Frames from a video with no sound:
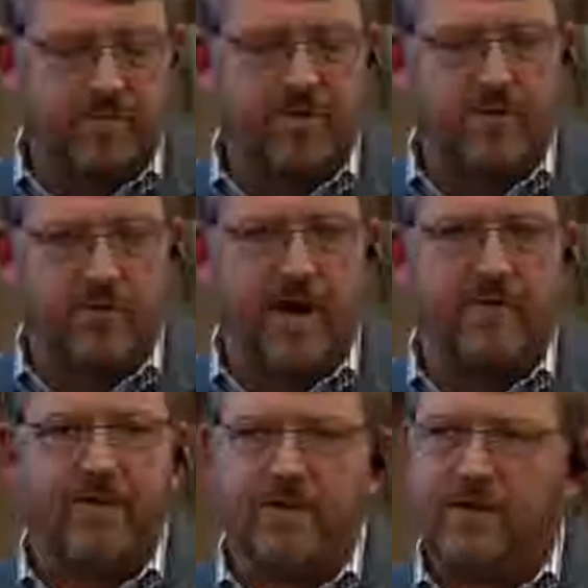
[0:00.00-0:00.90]
the
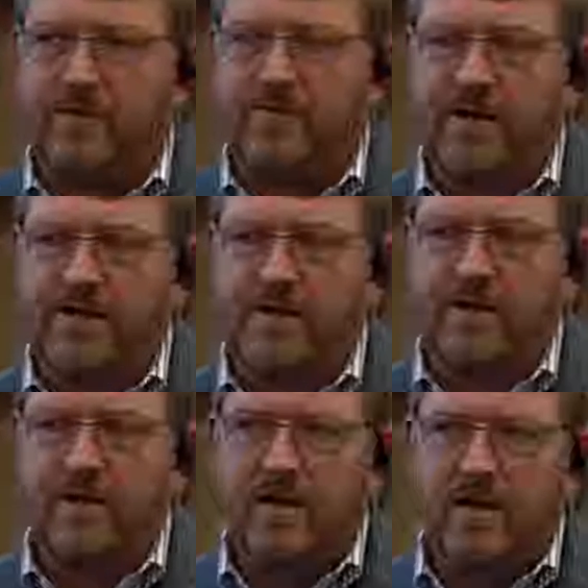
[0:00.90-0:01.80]
traffic that they're facing
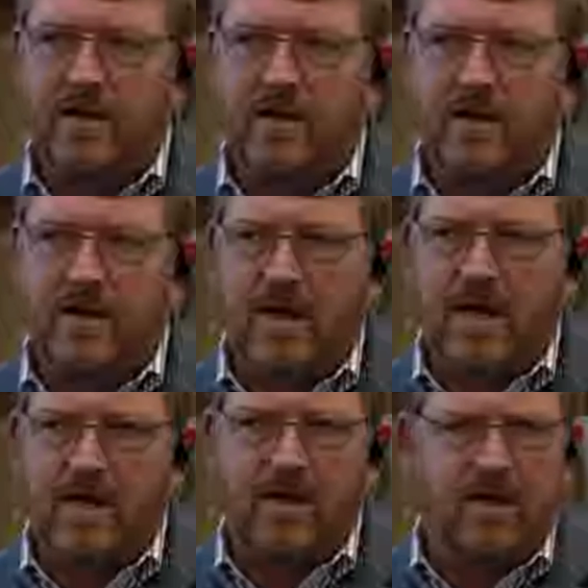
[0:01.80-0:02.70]
uh,
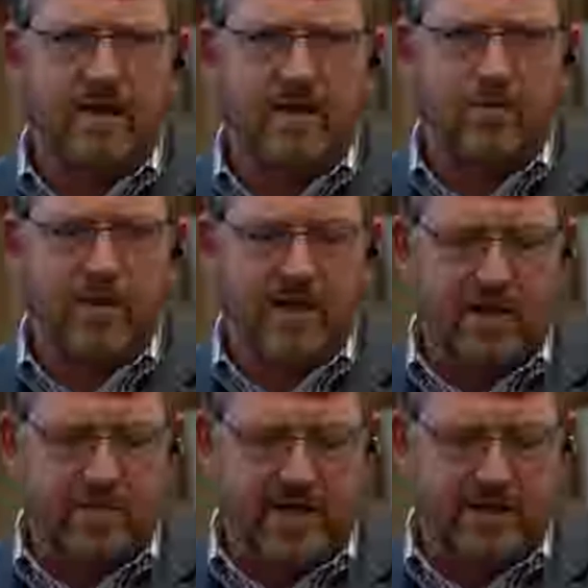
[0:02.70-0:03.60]
on a uh, weekly
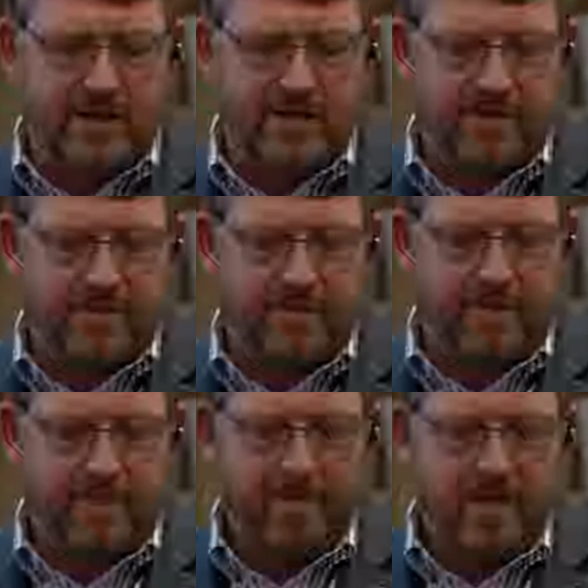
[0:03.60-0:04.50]
basis,
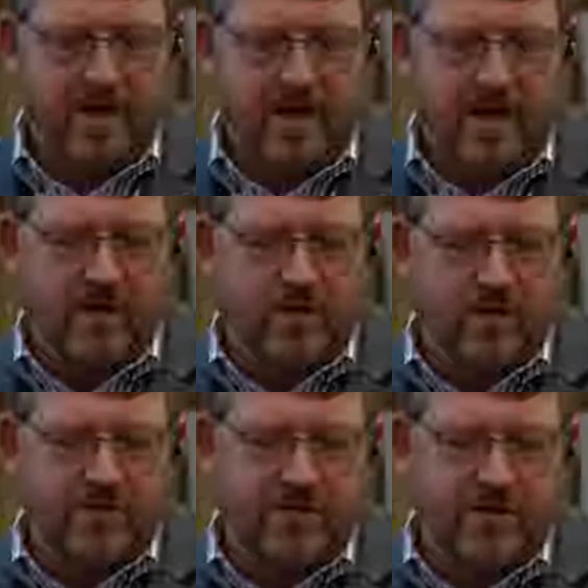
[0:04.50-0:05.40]
and of
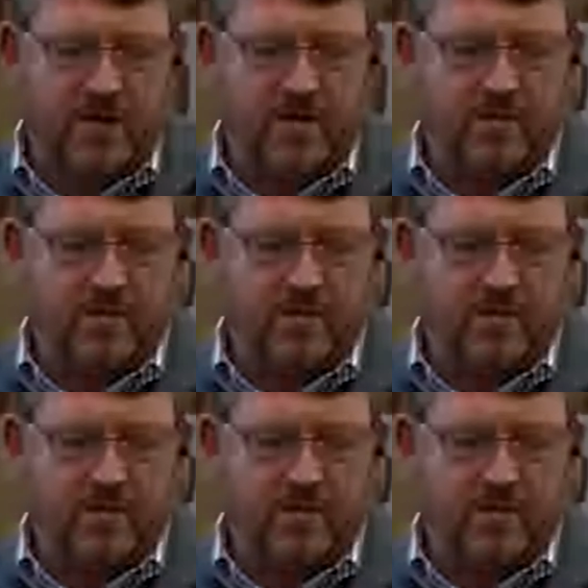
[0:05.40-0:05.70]
course uh,